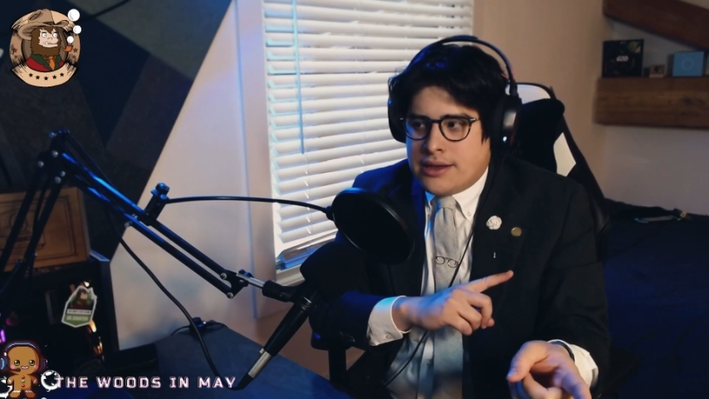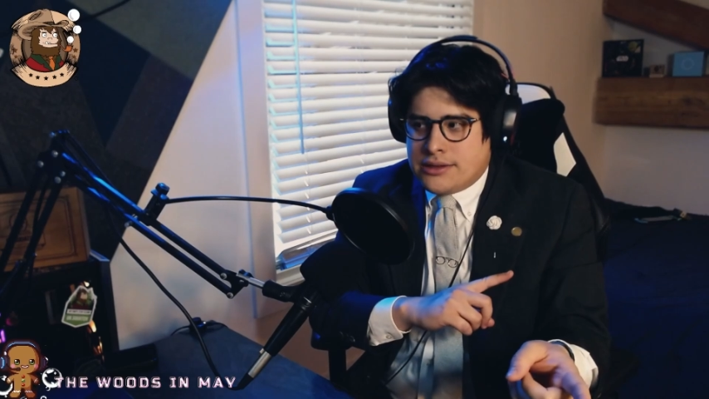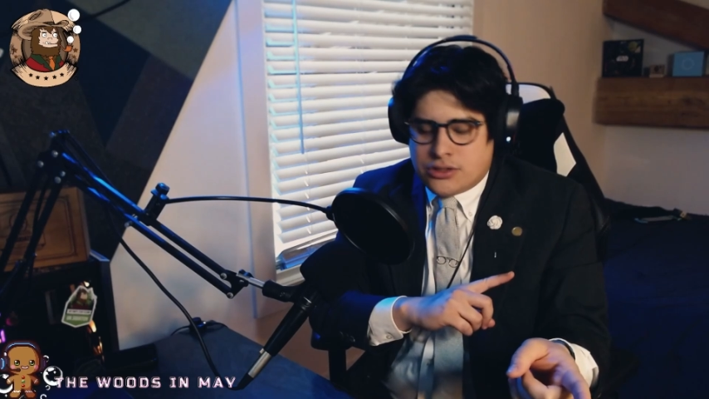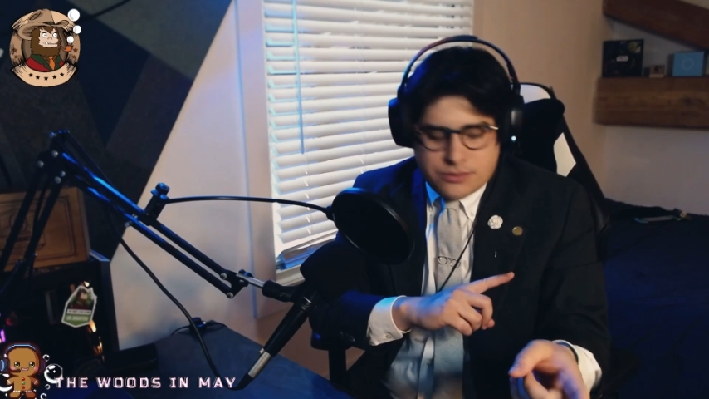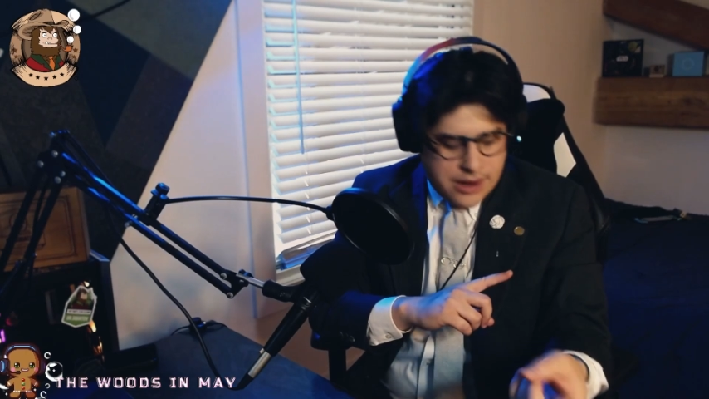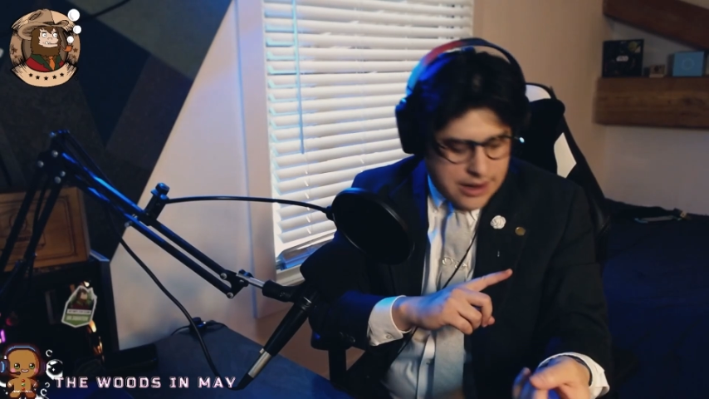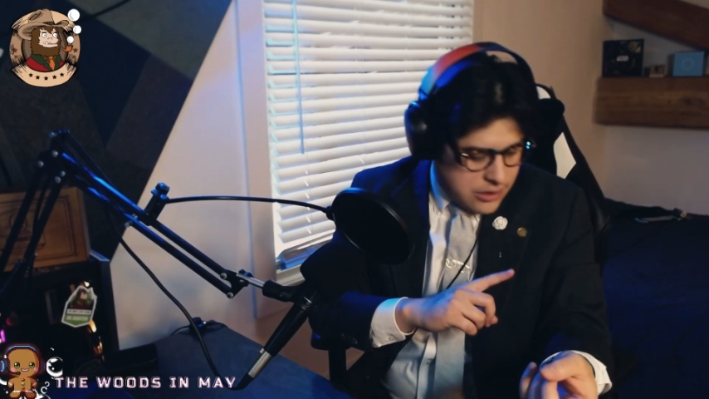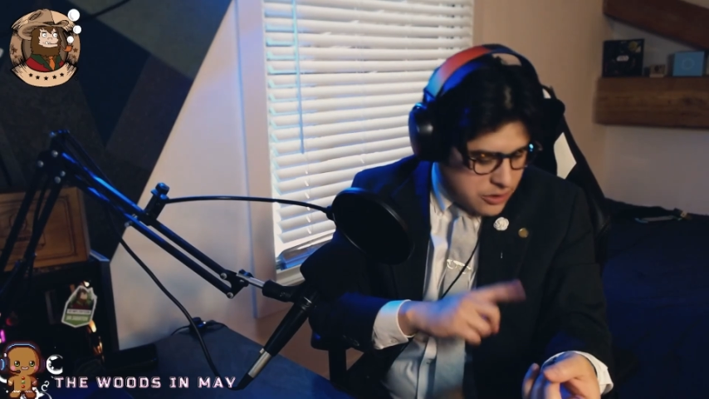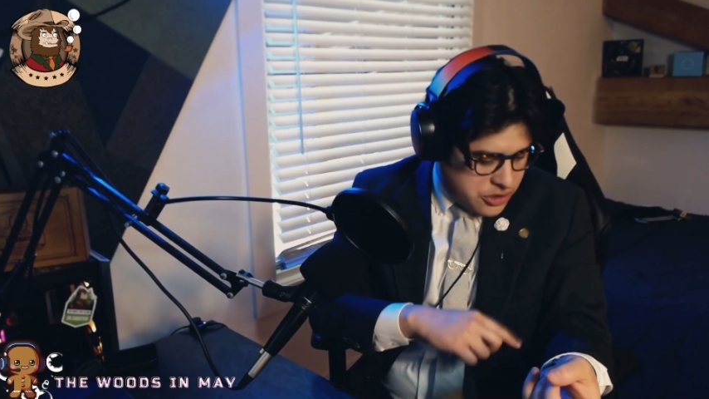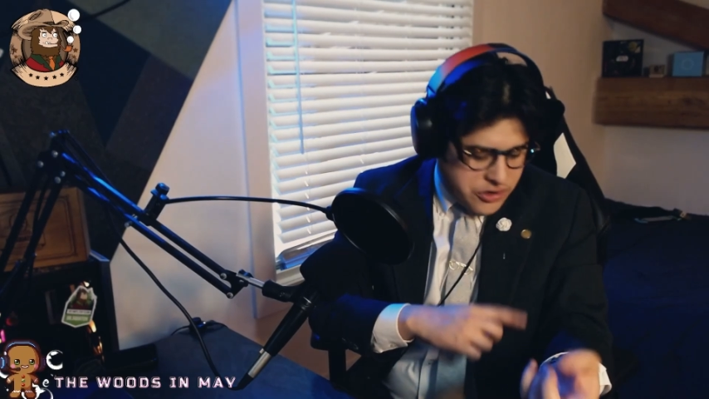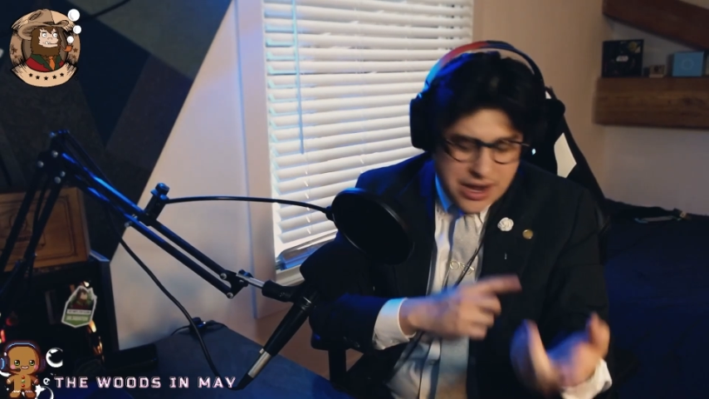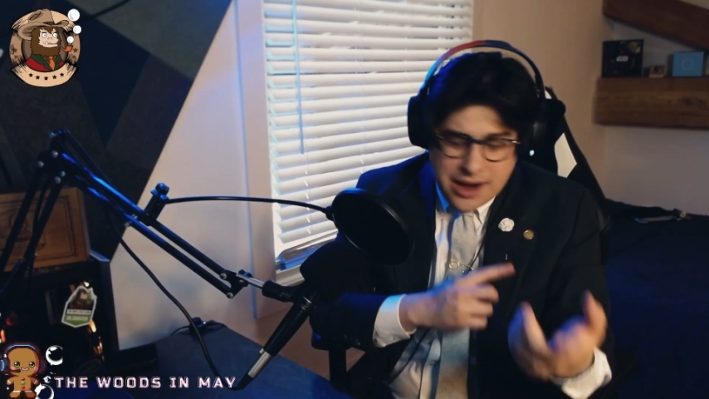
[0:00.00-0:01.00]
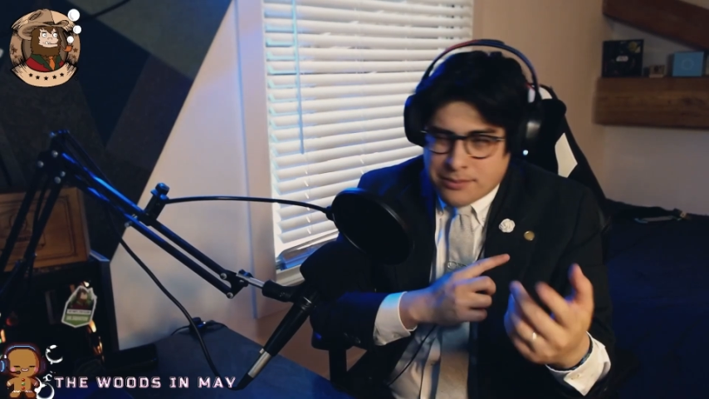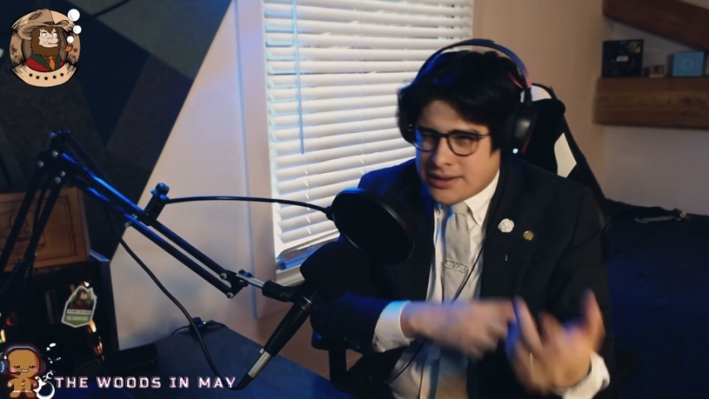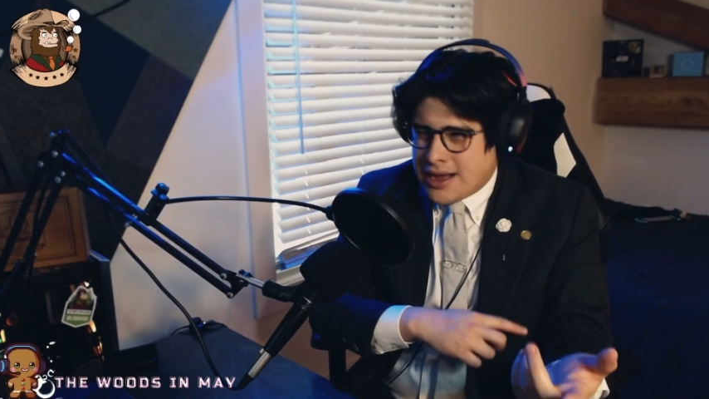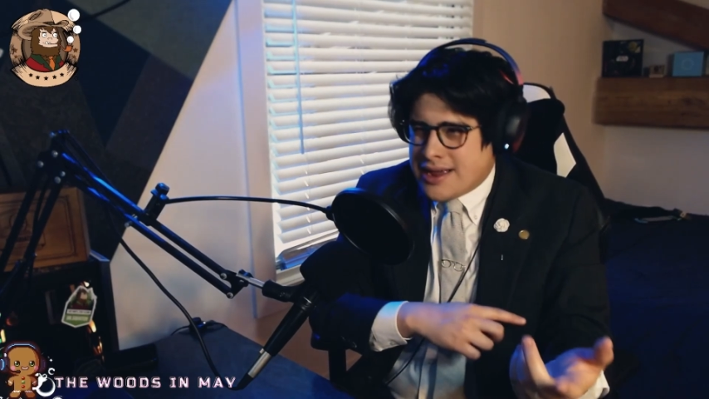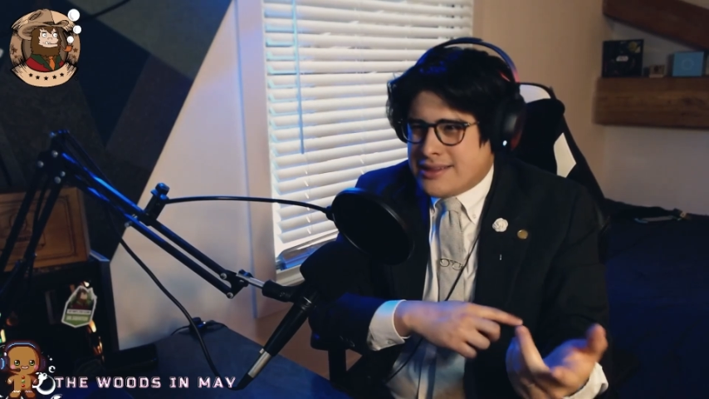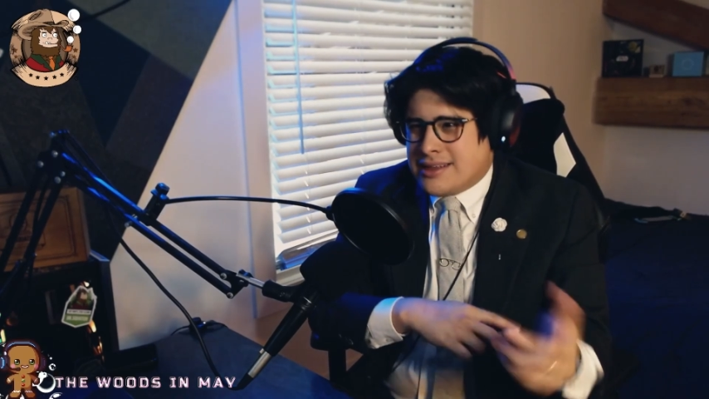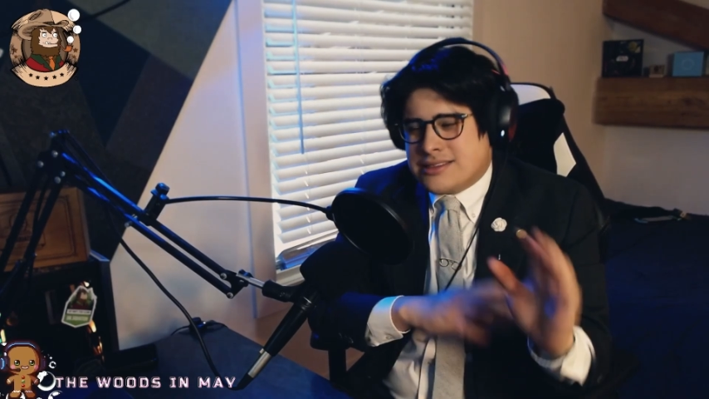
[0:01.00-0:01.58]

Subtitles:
it to my... Should I apply it?